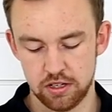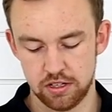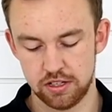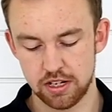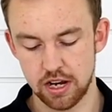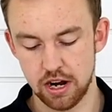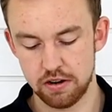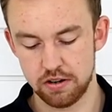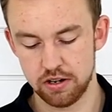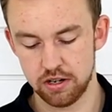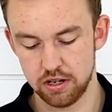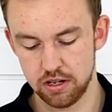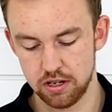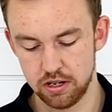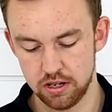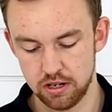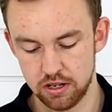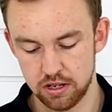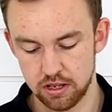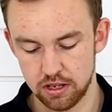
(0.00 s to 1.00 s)
So,
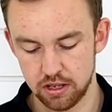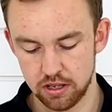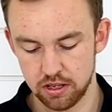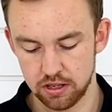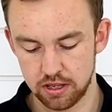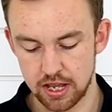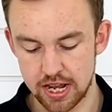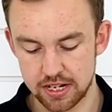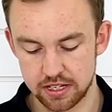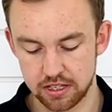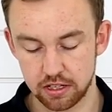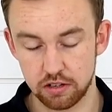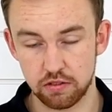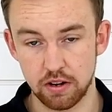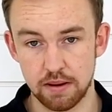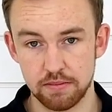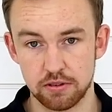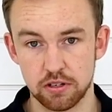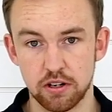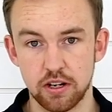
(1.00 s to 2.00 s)
that's the
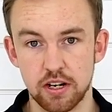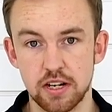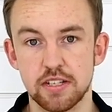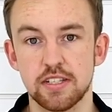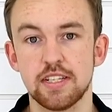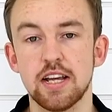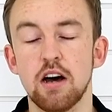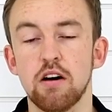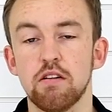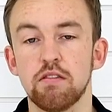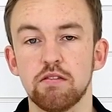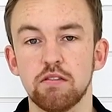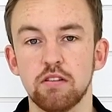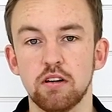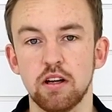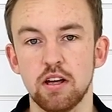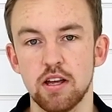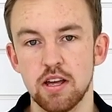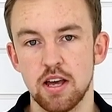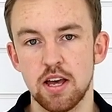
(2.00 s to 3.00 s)
Krypton itself.
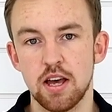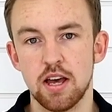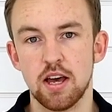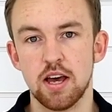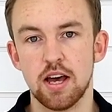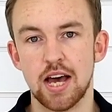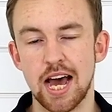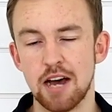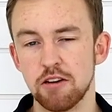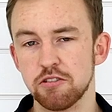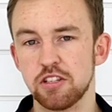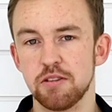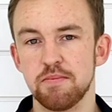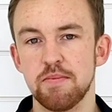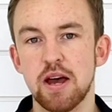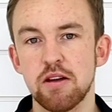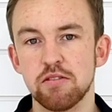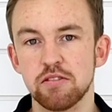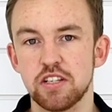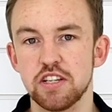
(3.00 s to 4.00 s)
How to
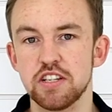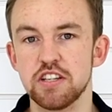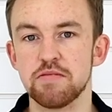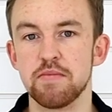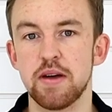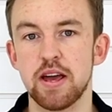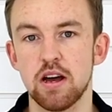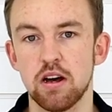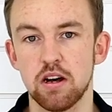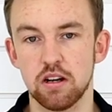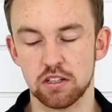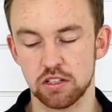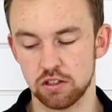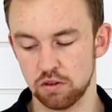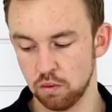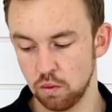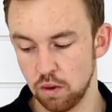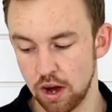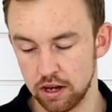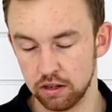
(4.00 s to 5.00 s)
mount it, you may
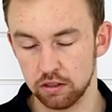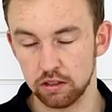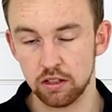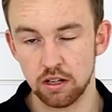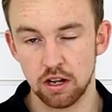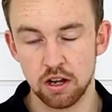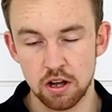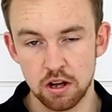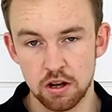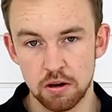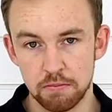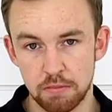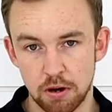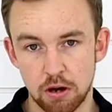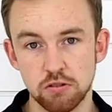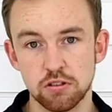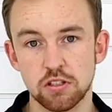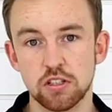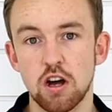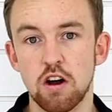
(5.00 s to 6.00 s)
ask? Well,
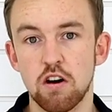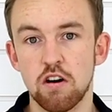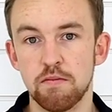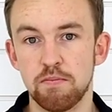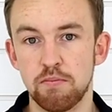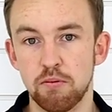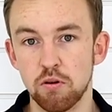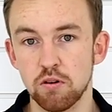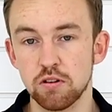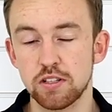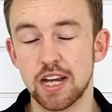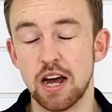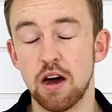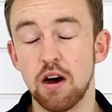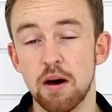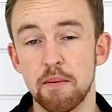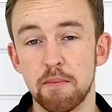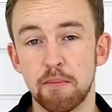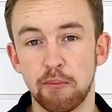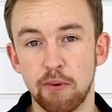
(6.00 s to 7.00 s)
Pulsar have brought
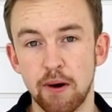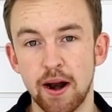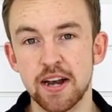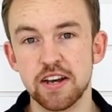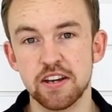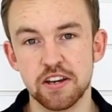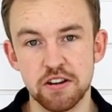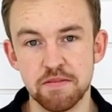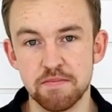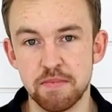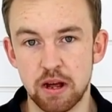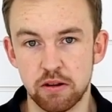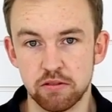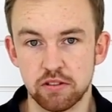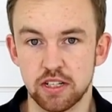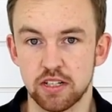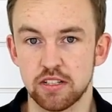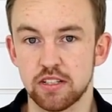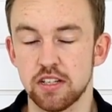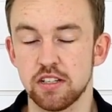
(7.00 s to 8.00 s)
out a brand new
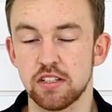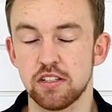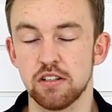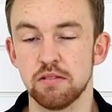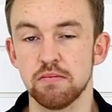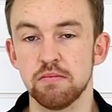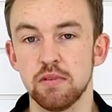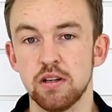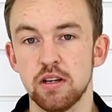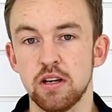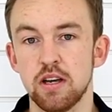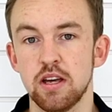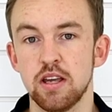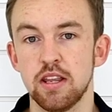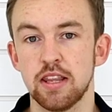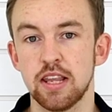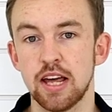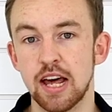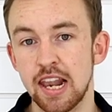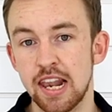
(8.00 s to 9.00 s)
mounting system
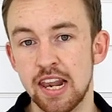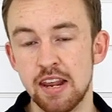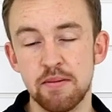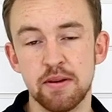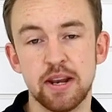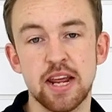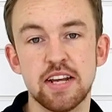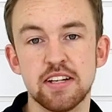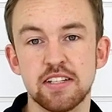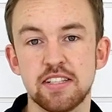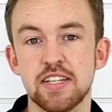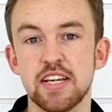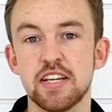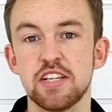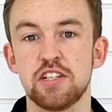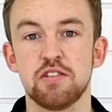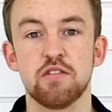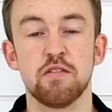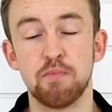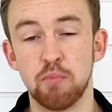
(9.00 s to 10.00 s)
that eliminates the
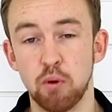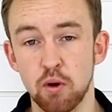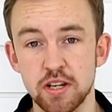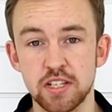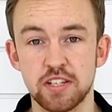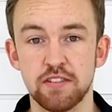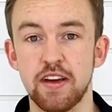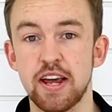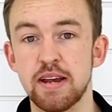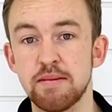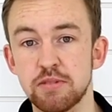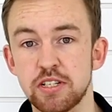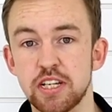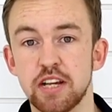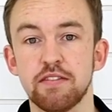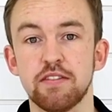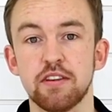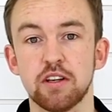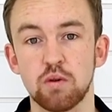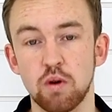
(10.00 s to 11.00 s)
issue of point of aim
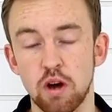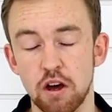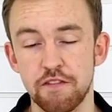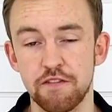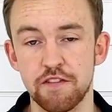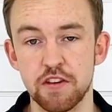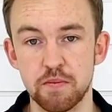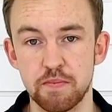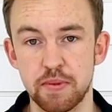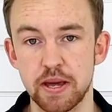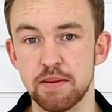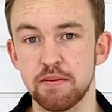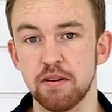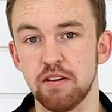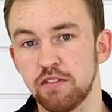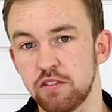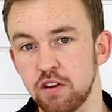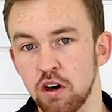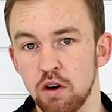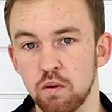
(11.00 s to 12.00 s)
shift that quite a few
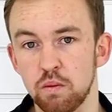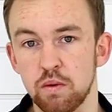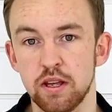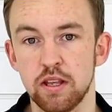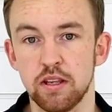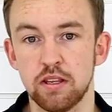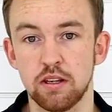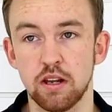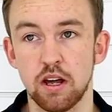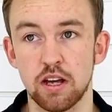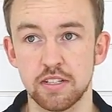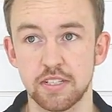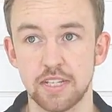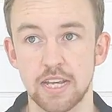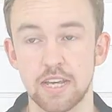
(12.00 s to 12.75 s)
people have got with, like